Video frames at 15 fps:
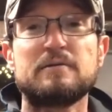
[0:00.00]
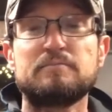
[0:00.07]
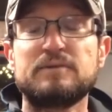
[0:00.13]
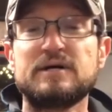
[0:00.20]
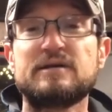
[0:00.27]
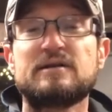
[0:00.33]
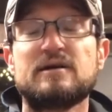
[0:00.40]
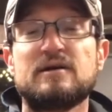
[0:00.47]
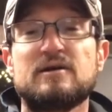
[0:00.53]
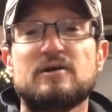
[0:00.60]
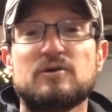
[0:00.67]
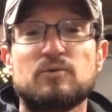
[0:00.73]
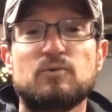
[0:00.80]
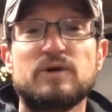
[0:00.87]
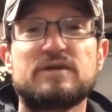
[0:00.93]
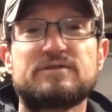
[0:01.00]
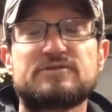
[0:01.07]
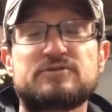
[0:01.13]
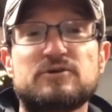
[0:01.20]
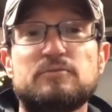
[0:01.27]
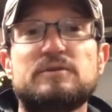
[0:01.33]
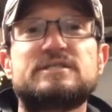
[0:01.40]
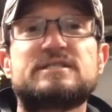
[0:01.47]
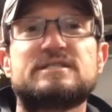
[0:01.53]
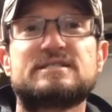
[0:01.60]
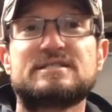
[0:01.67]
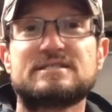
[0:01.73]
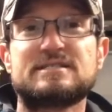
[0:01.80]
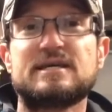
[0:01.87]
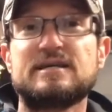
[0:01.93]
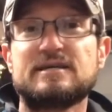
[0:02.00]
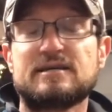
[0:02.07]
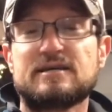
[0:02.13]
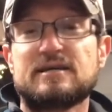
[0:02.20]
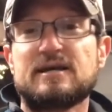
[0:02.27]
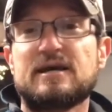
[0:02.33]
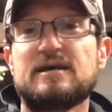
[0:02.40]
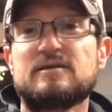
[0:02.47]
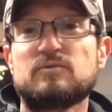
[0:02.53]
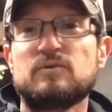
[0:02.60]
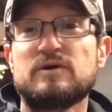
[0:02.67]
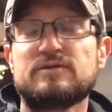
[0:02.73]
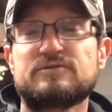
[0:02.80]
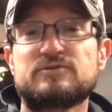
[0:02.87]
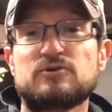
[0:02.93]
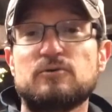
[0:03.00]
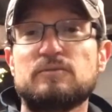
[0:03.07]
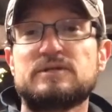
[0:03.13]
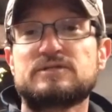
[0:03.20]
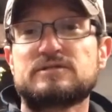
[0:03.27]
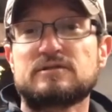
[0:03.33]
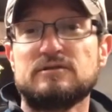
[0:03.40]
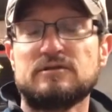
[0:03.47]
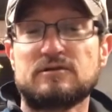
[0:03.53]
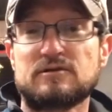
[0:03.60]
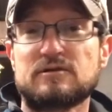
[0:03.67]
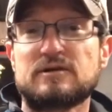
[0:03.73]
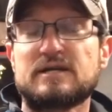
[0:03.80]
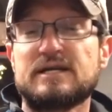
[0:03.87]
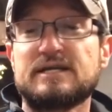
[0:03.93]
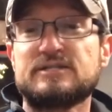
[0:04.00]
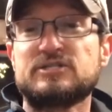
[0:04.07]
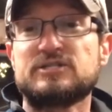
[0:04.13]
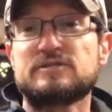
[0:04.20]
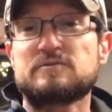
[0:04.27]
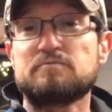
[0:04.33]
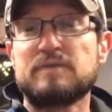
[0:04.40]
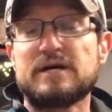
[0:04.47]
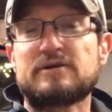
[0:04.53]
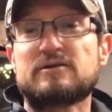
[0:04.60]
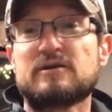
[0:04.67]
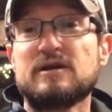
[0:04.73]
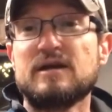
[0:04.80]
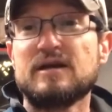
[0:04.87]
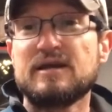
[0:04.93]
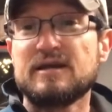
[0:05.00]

but with so much at stake and with so much to learn, it's just better